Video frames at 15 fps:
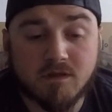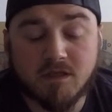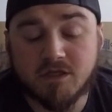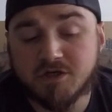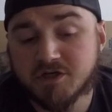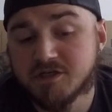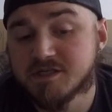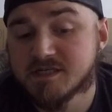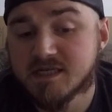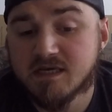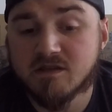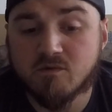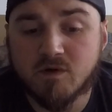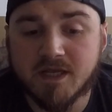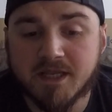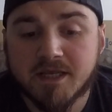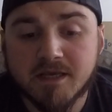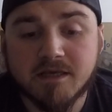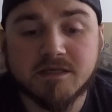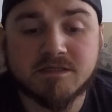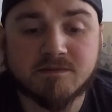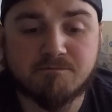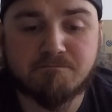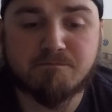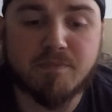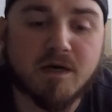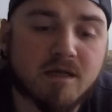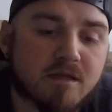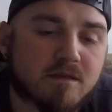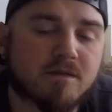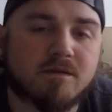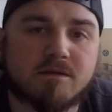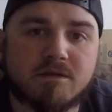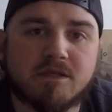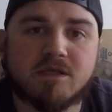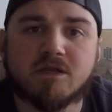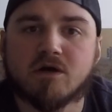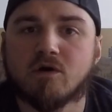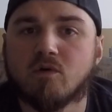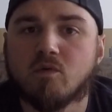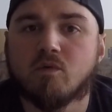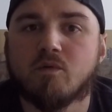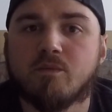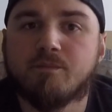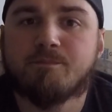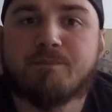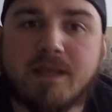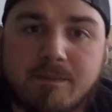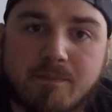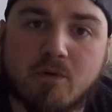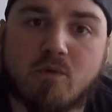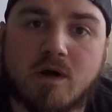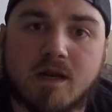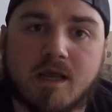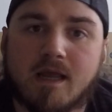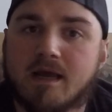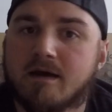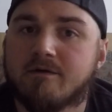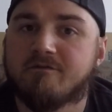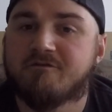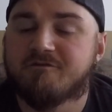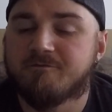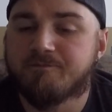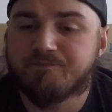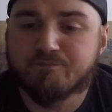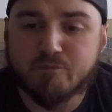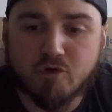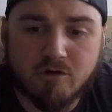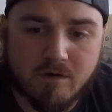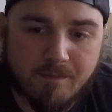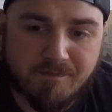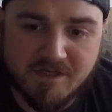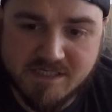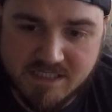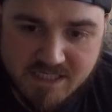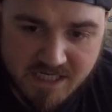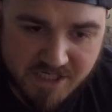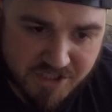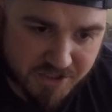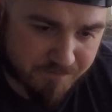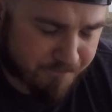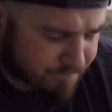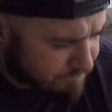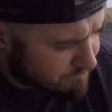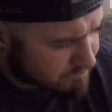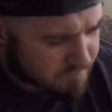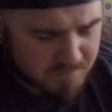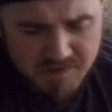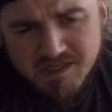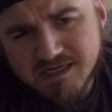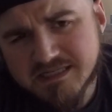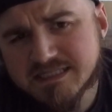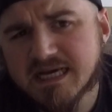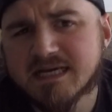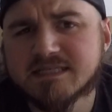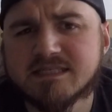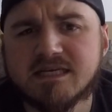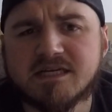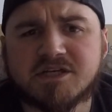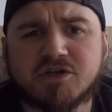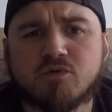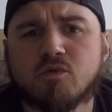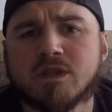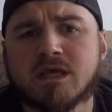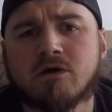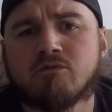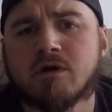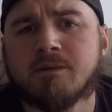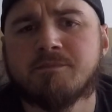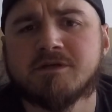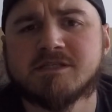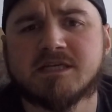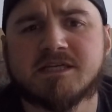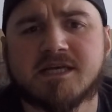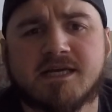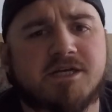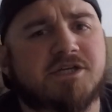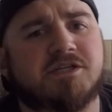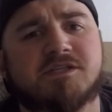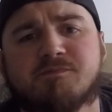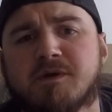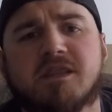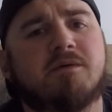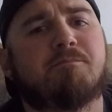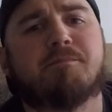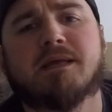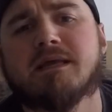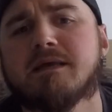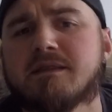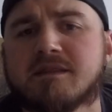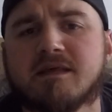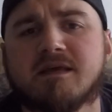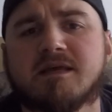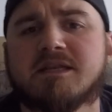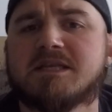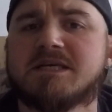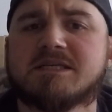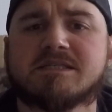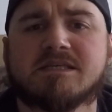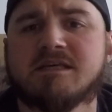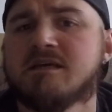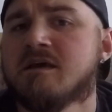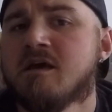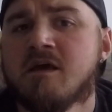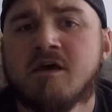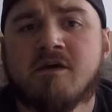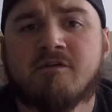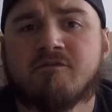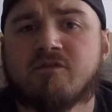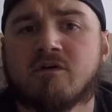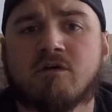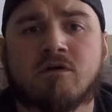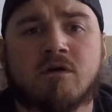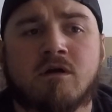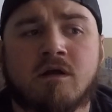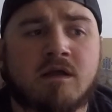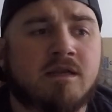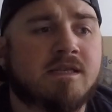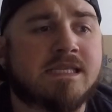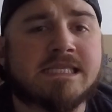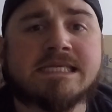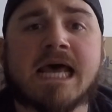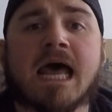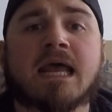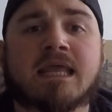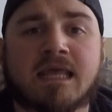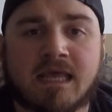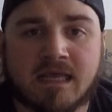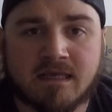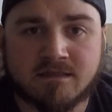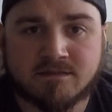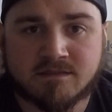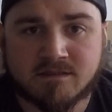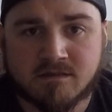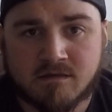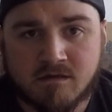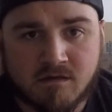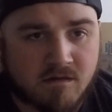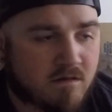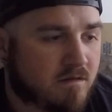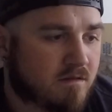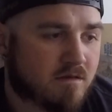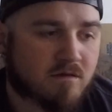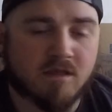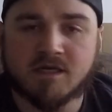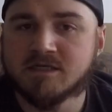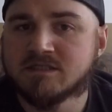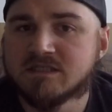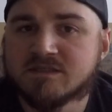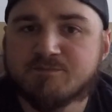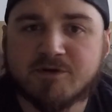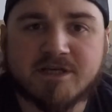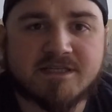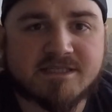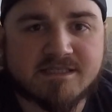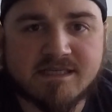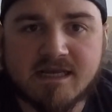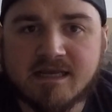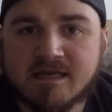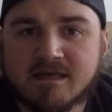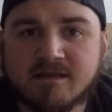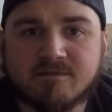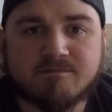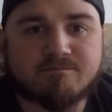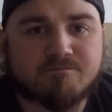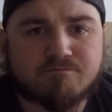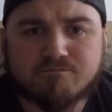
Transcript: it should stay the way it is, but, people want to have more representation. Taxation without representation has been the big thing in DC for decades. Their license plates say it.